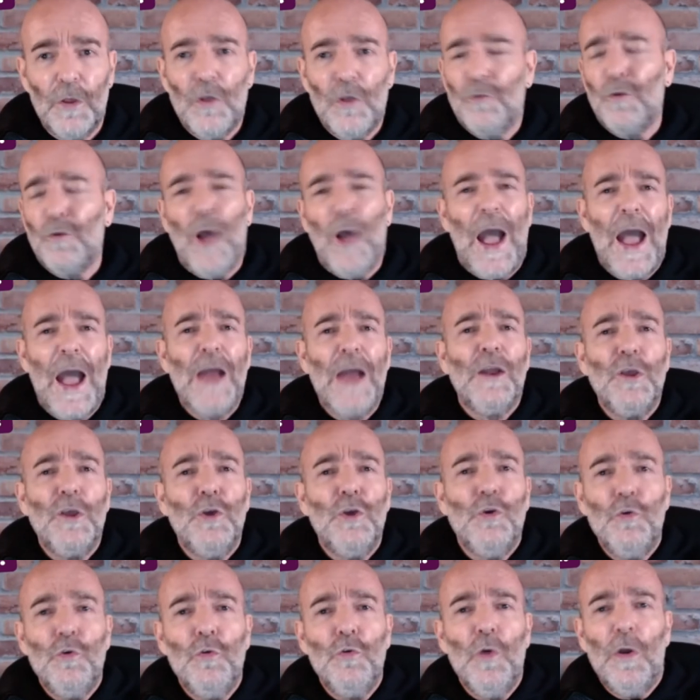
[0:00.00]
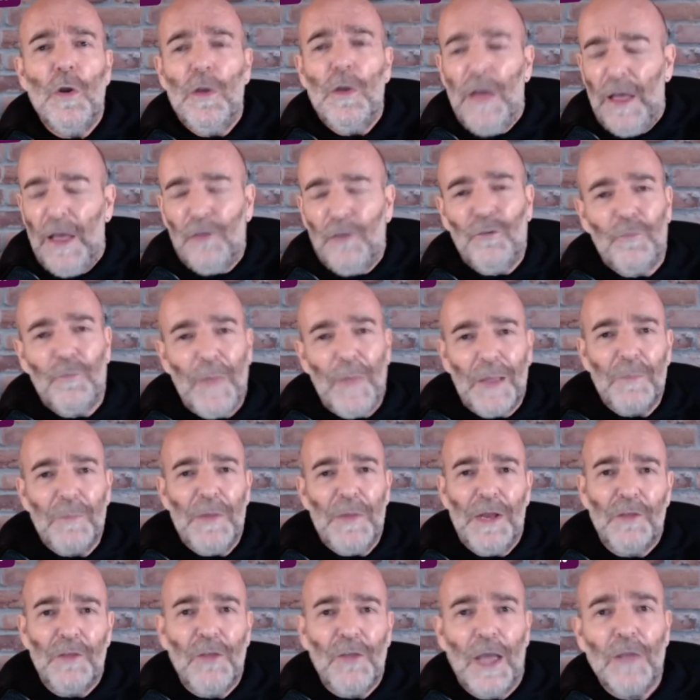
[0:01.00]
So how do you expect me
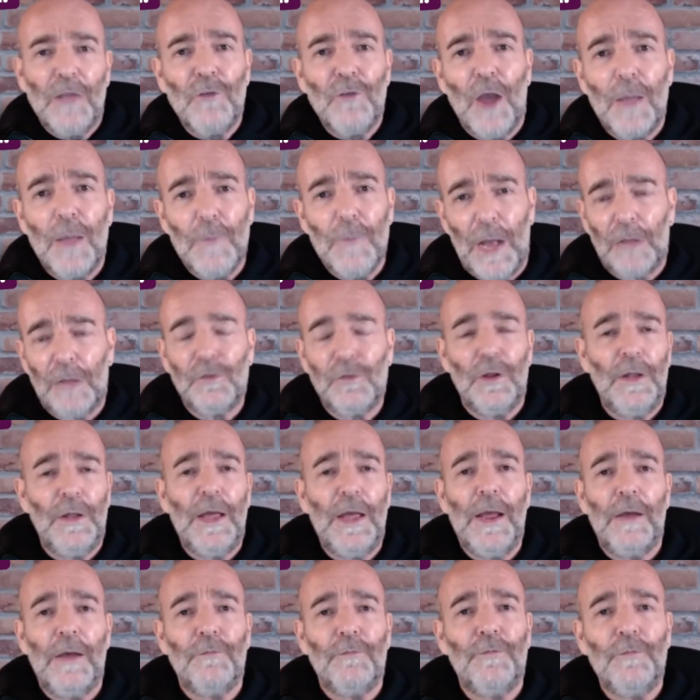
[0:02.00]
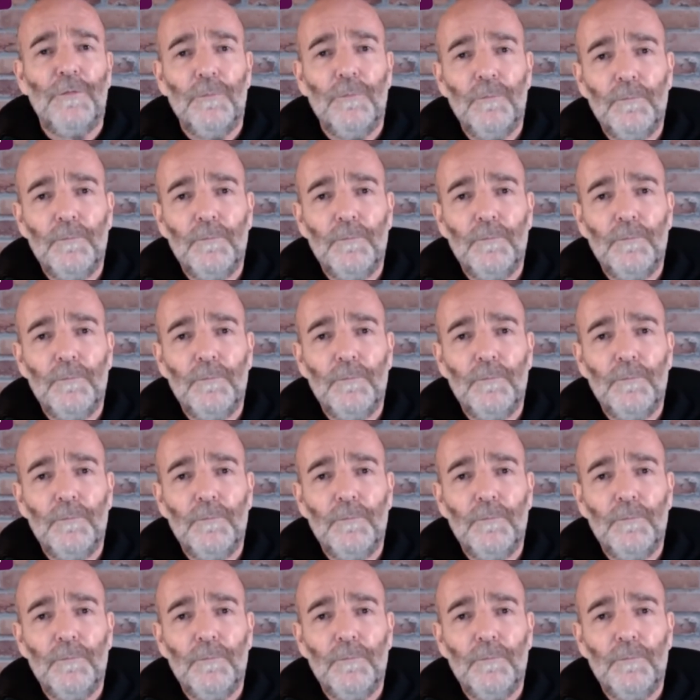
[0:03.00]
to take time out to laugh?